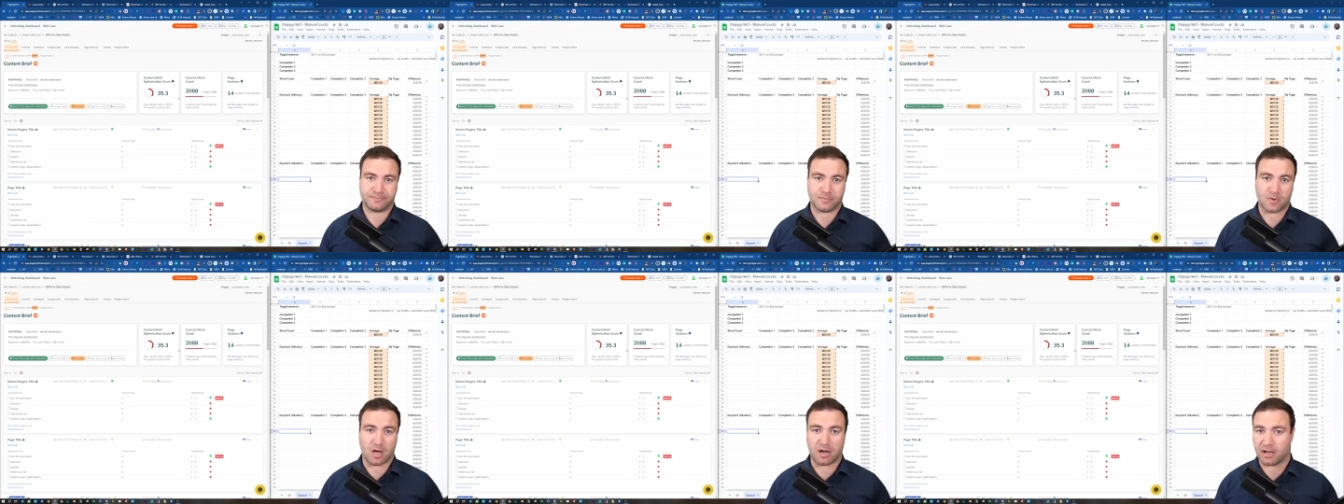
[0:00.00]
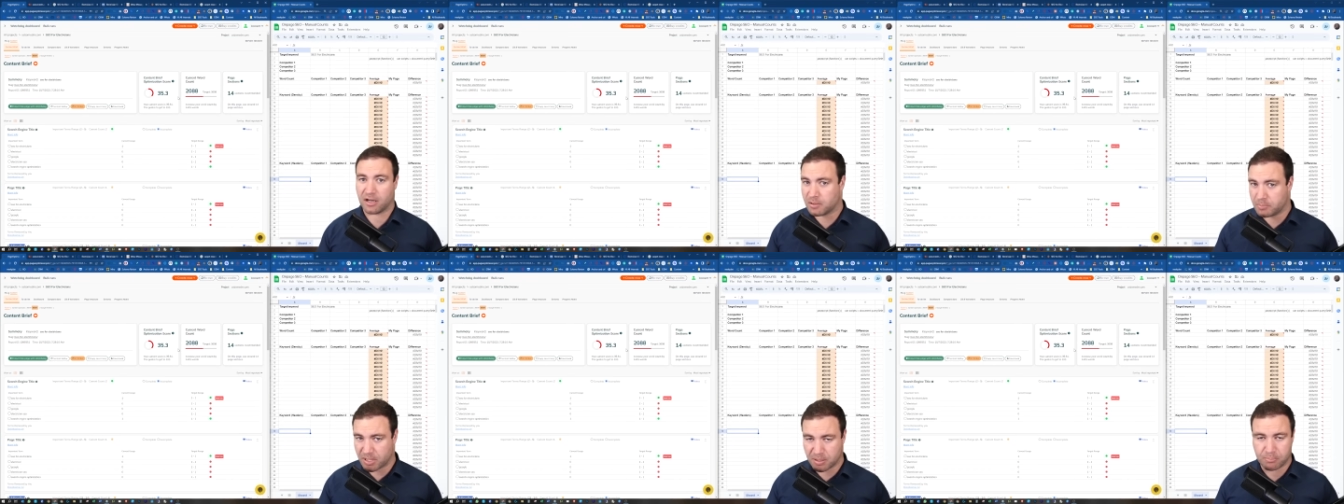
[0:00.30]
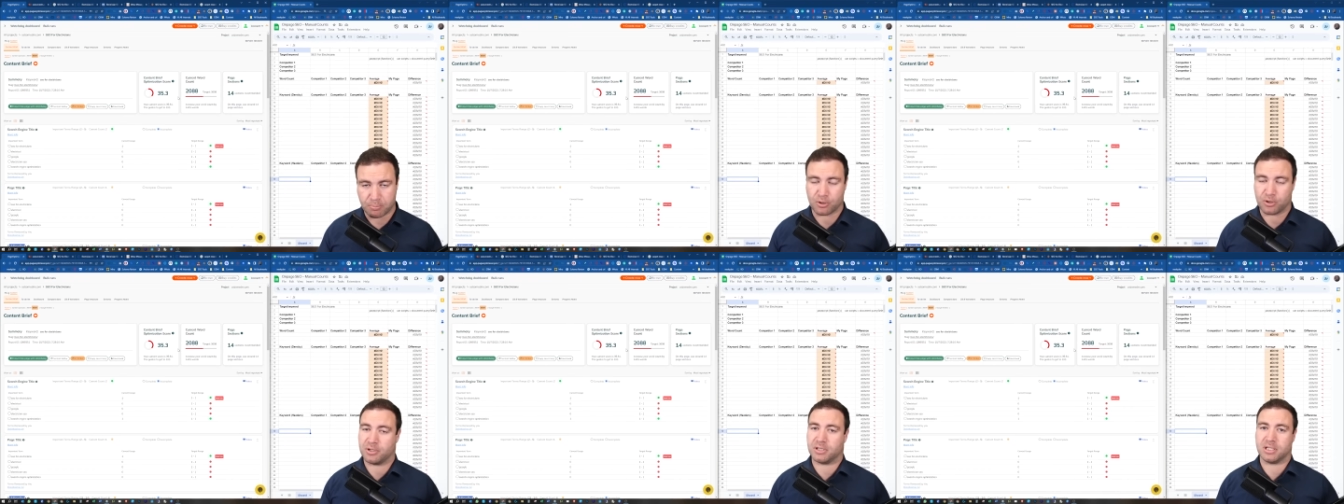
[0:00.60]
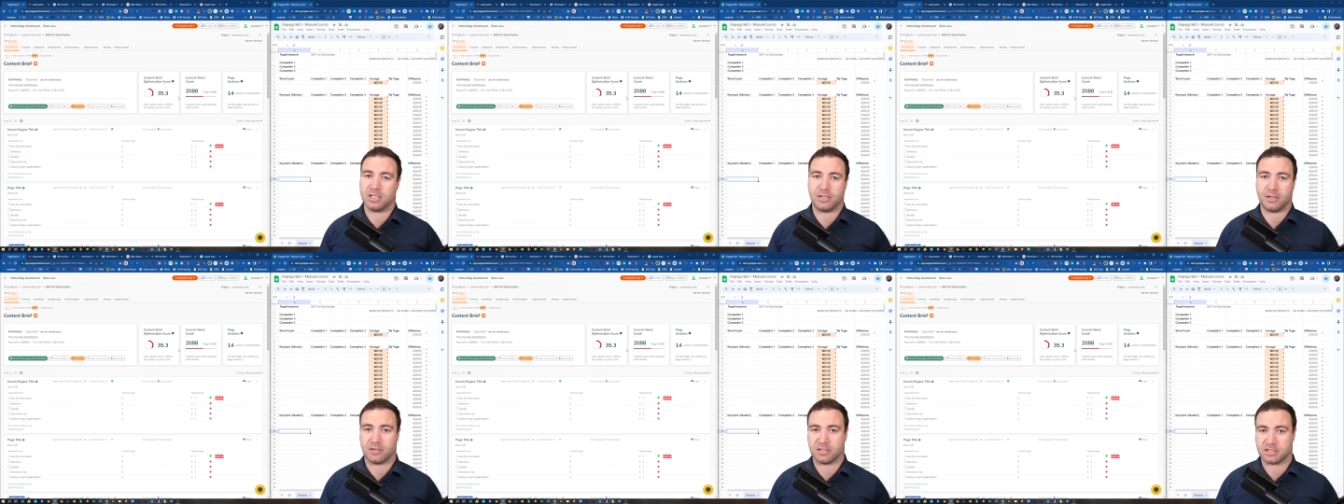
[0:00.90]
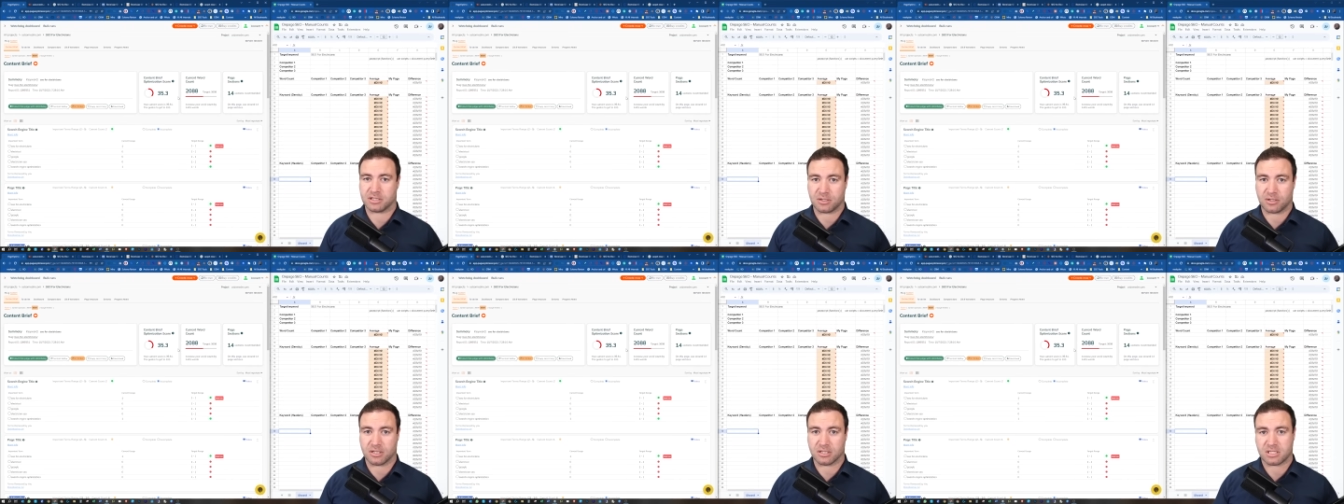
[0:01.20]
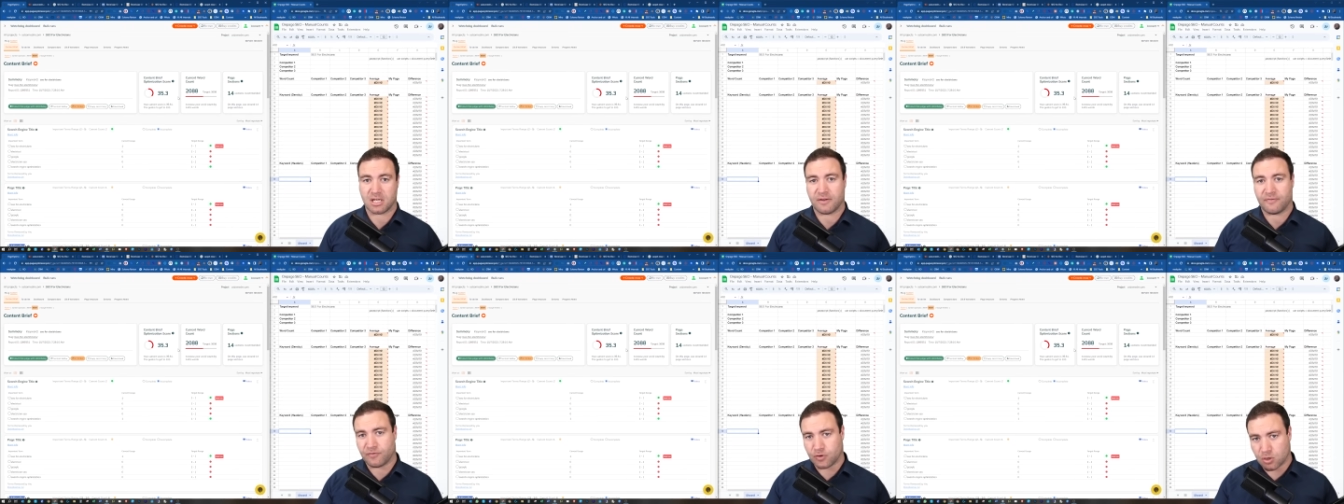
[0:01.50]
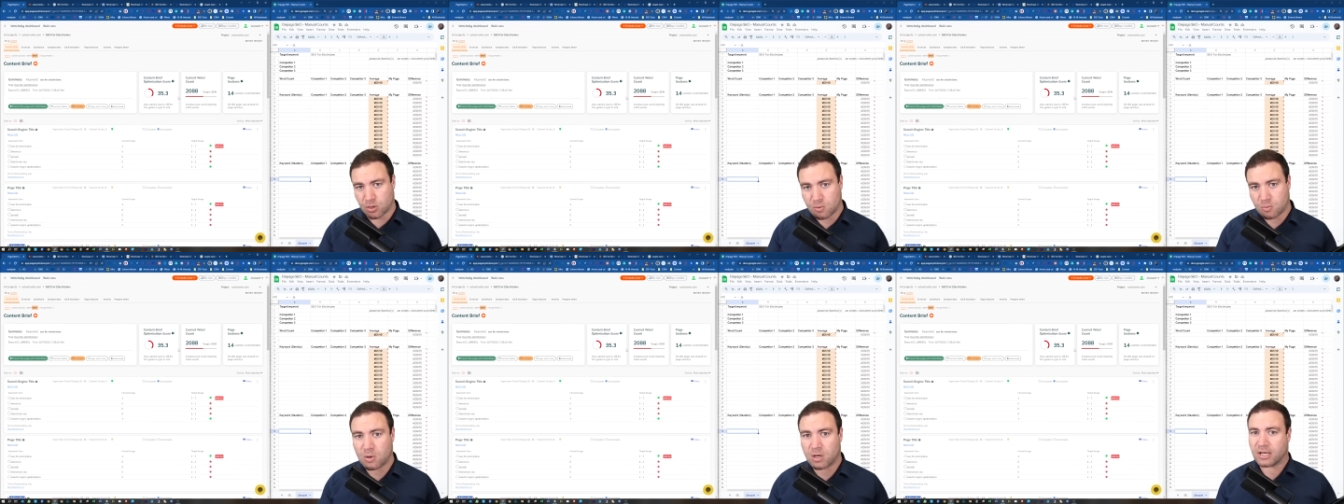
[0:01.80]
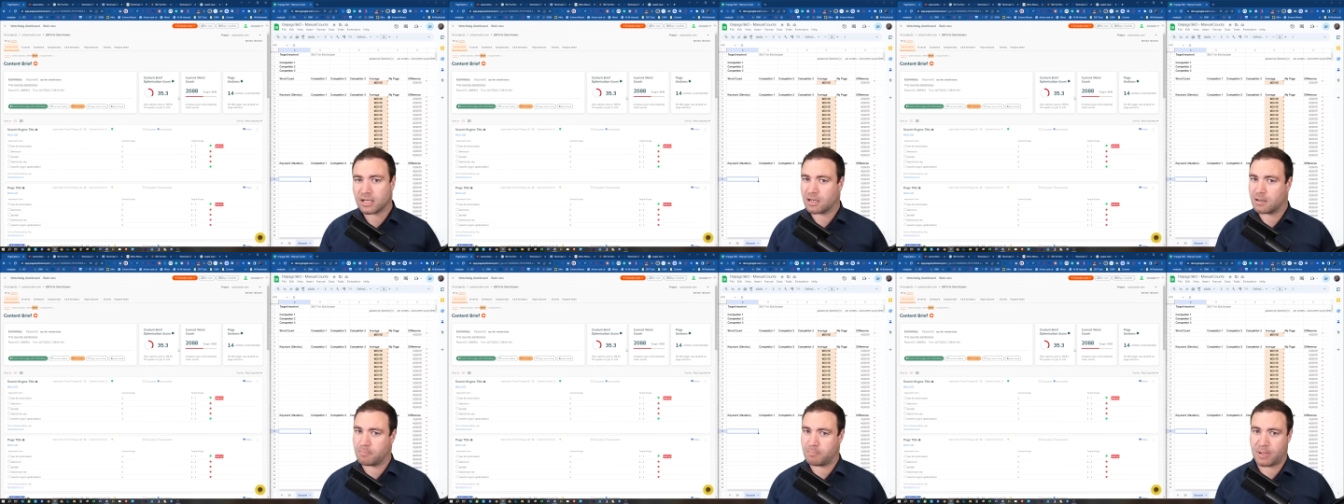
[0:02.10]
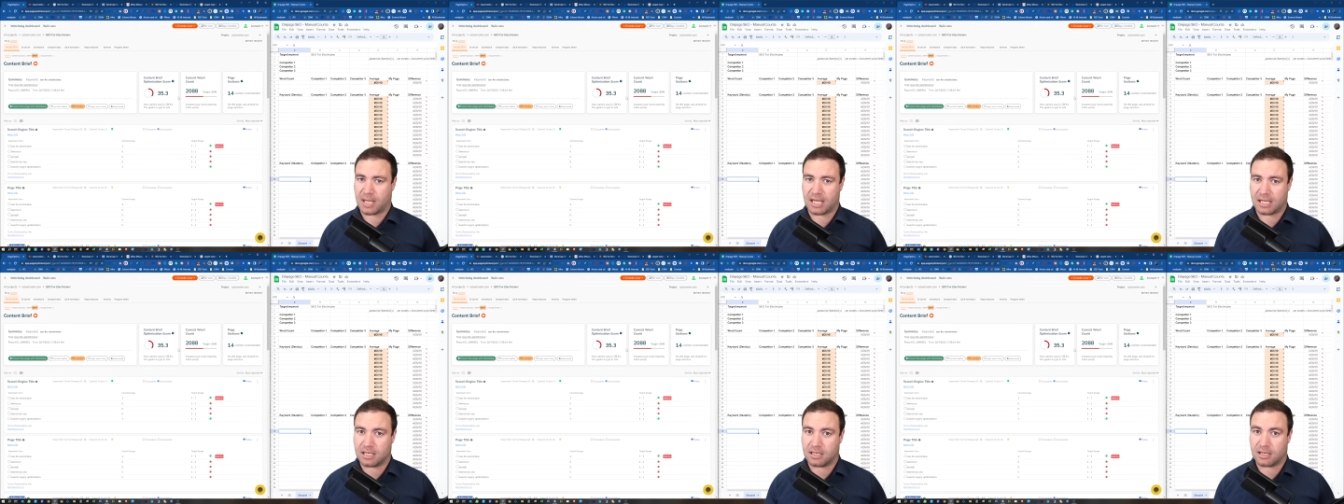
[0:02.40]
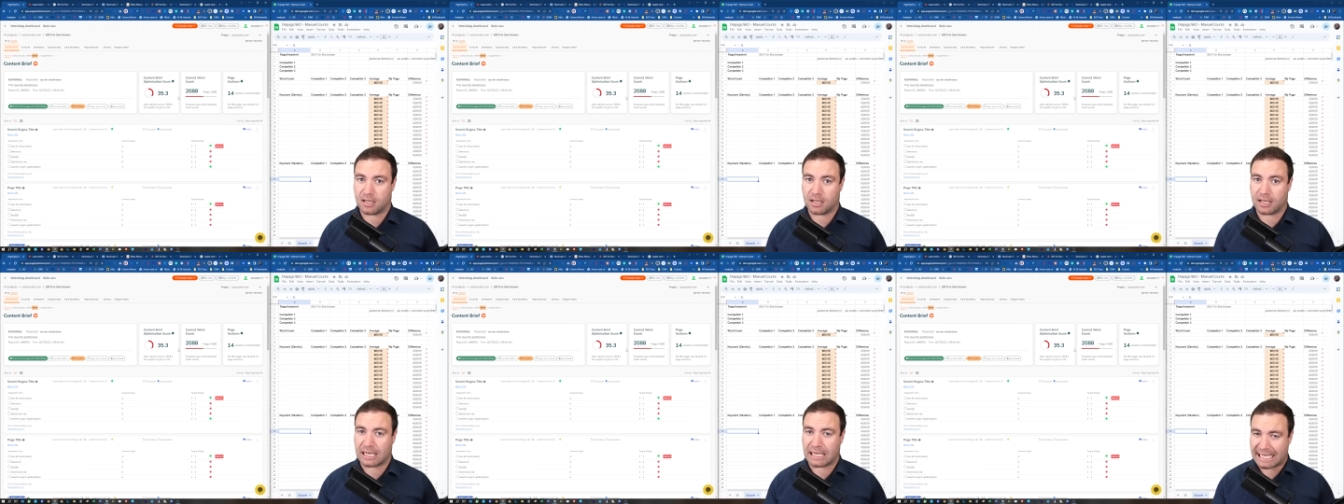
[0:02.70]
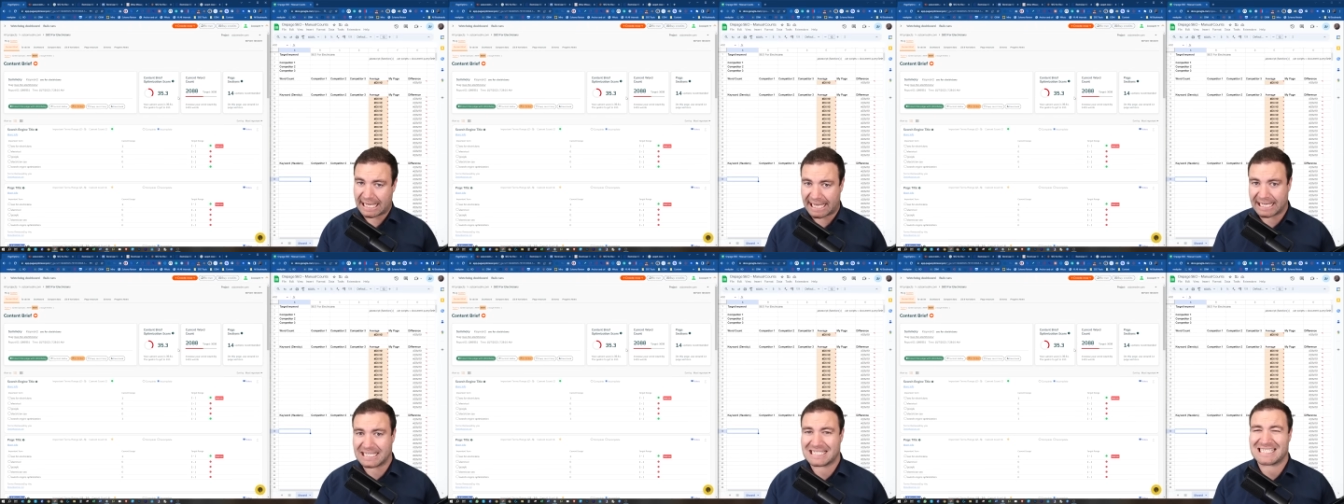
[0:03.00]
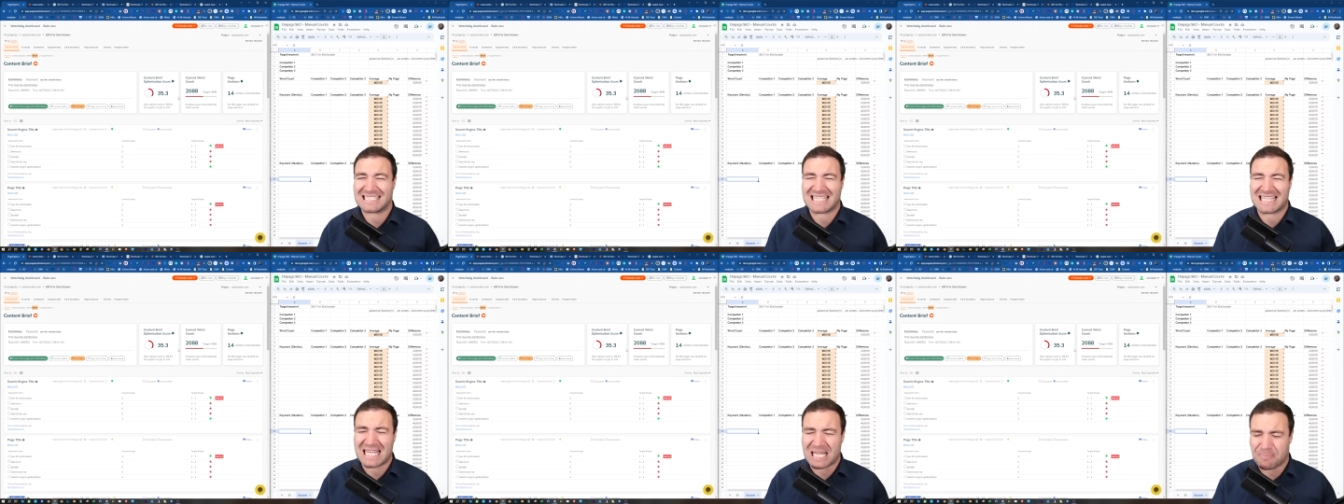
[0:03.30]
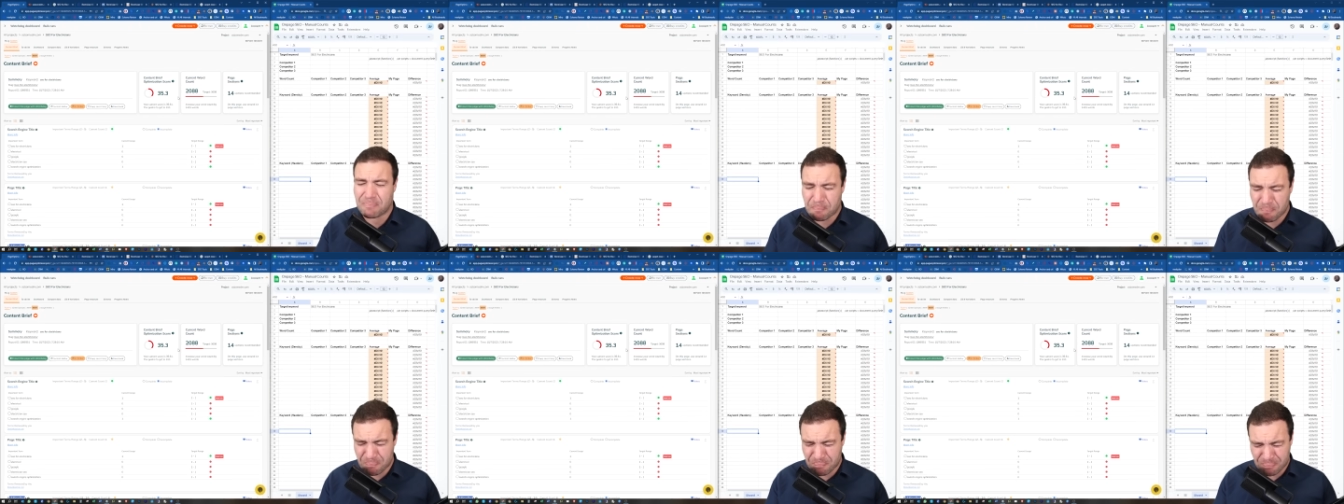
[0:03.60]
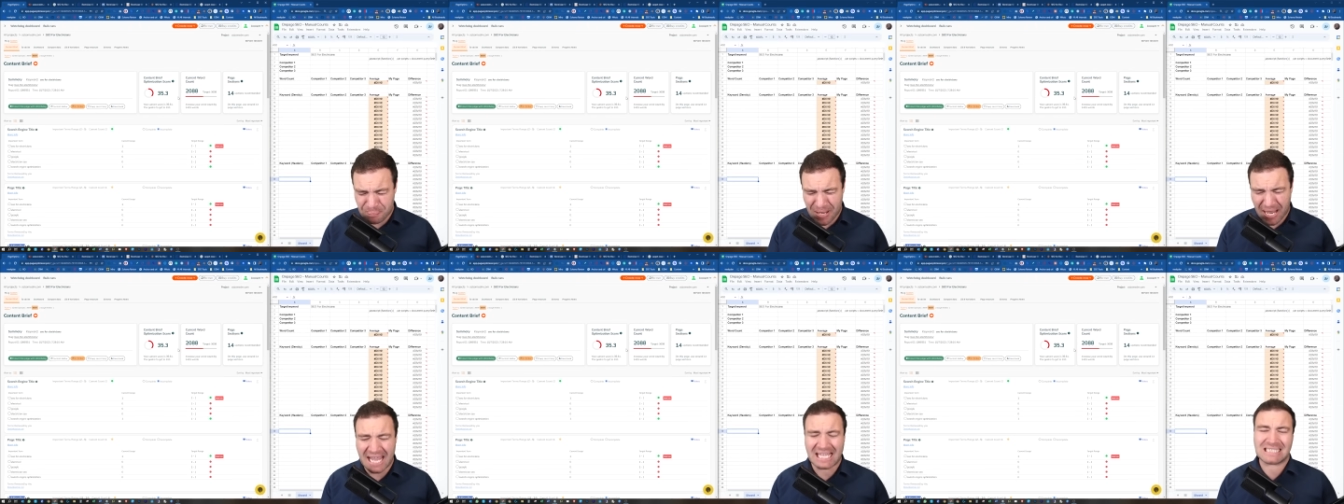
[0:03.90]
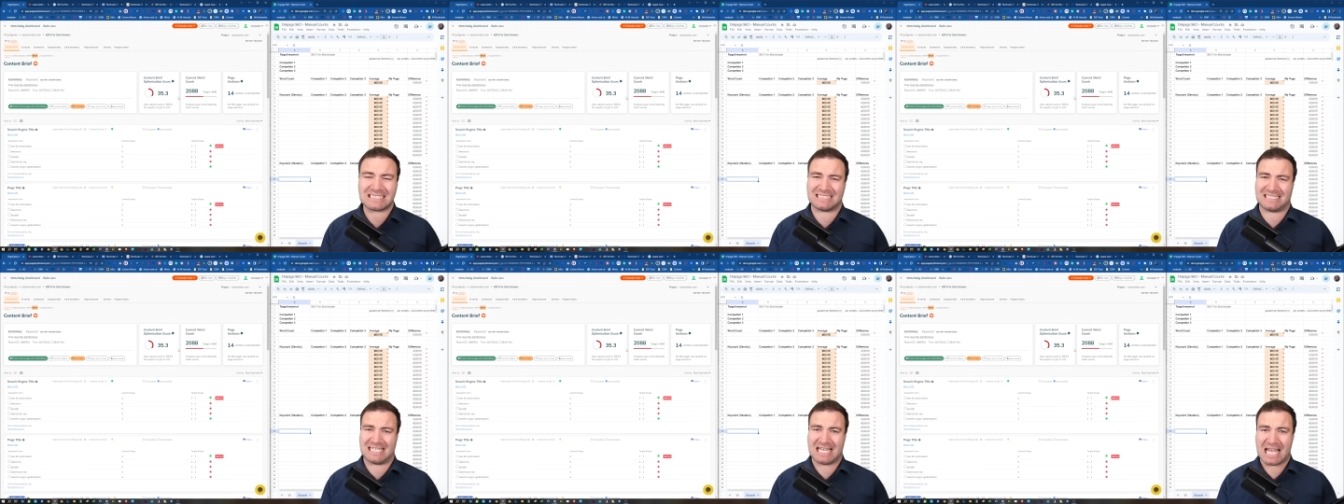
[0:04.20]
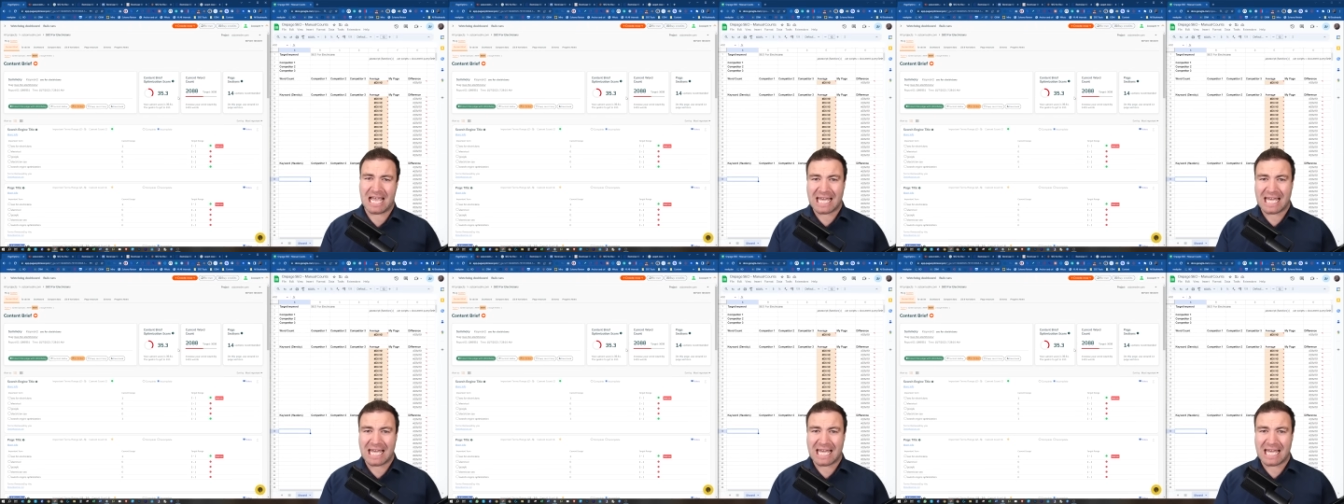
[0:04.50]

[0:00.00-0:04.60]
I'm going to be brutally honest, guys. If you want to compete against the best,